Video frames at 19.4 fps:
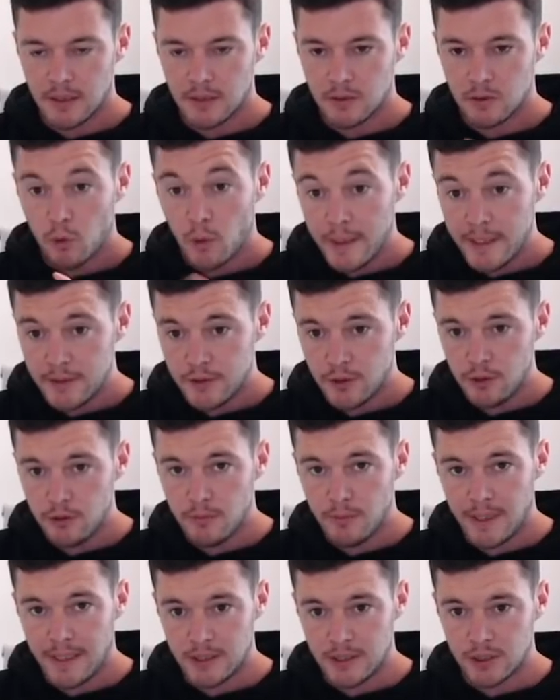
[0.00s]
22
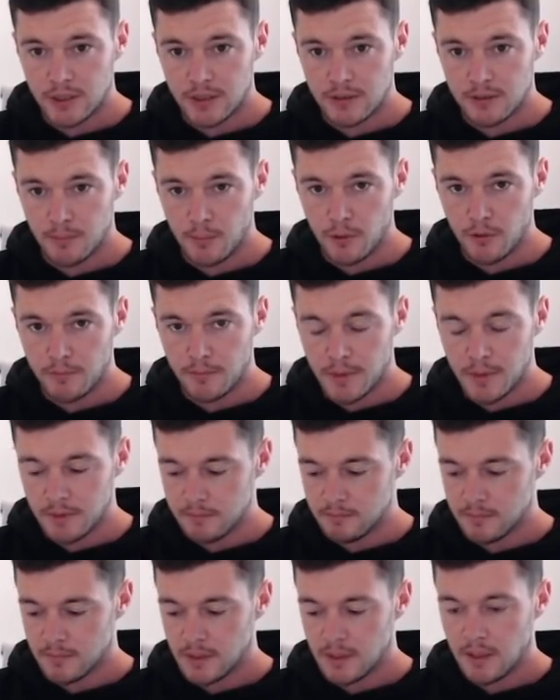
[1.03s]
inches movement